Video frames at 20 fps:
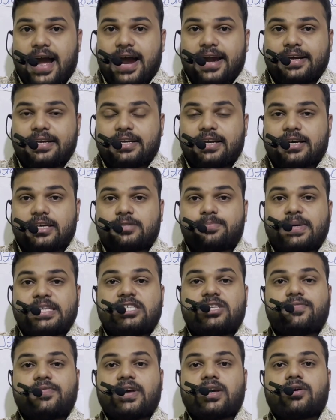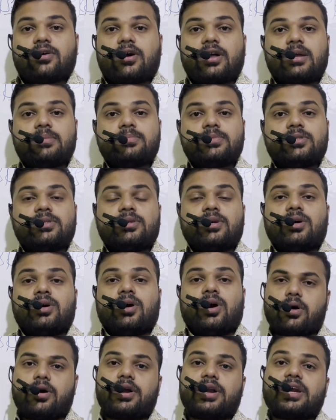and specific columns
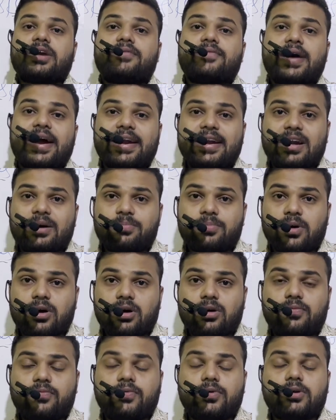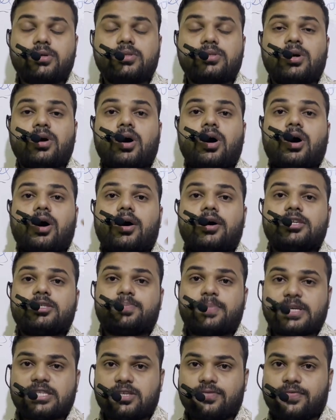or required number of rows or
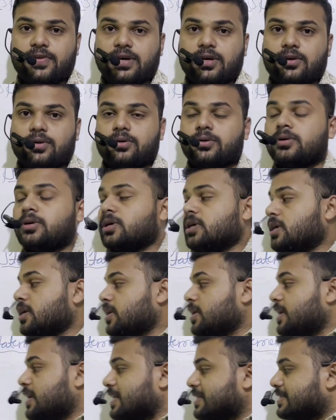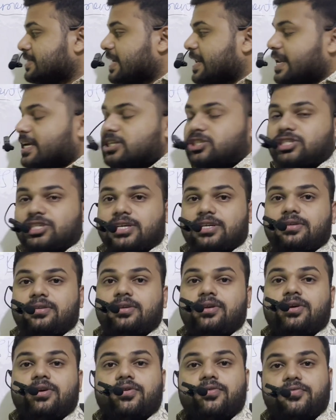specific row. In
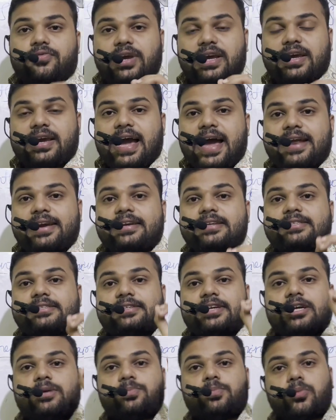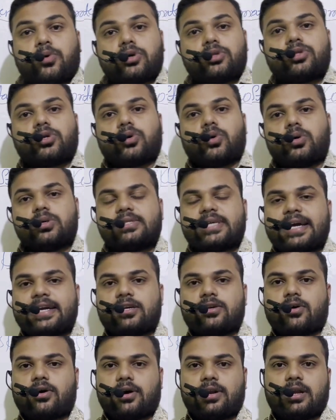selection, we can restrict both rows
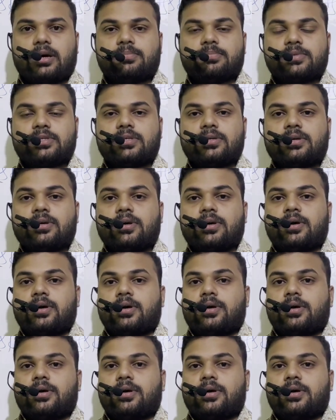and columns.